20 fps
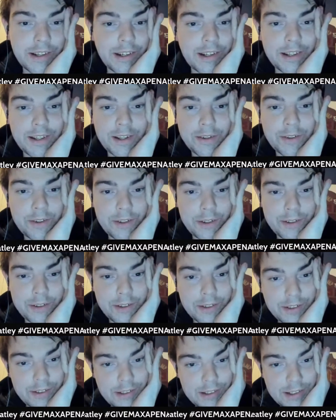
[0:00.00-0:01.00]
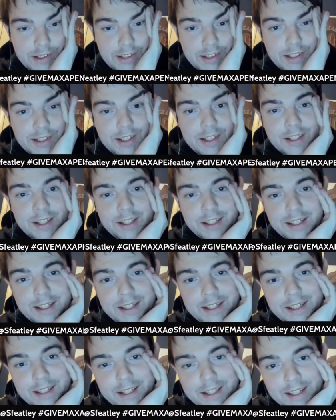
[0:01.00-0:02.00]
yet? I don't know.
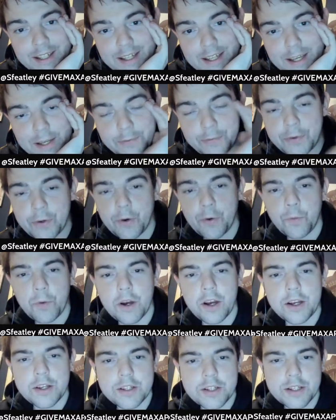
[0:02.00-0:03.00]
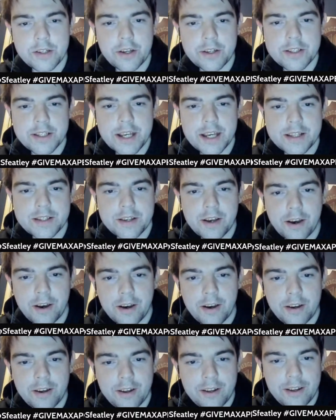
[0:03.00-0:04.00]
Like, if you're worse than
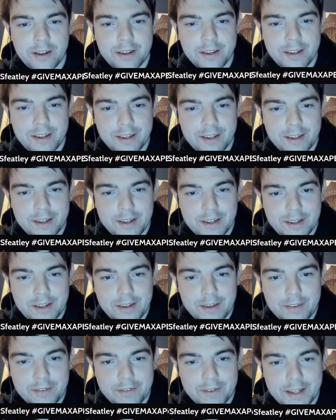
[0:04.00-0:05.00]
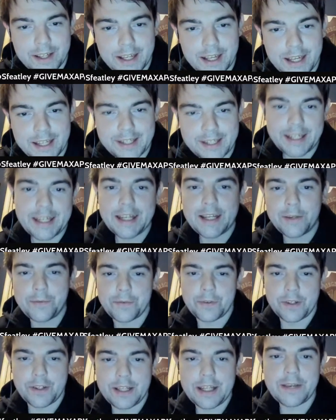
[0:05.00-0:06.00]
Arteta, and
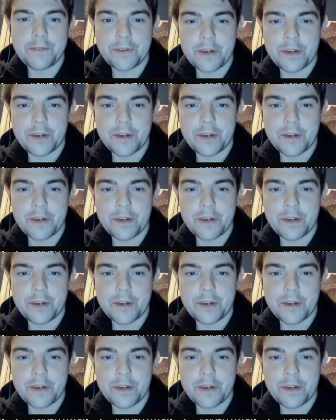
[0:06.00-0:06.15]
even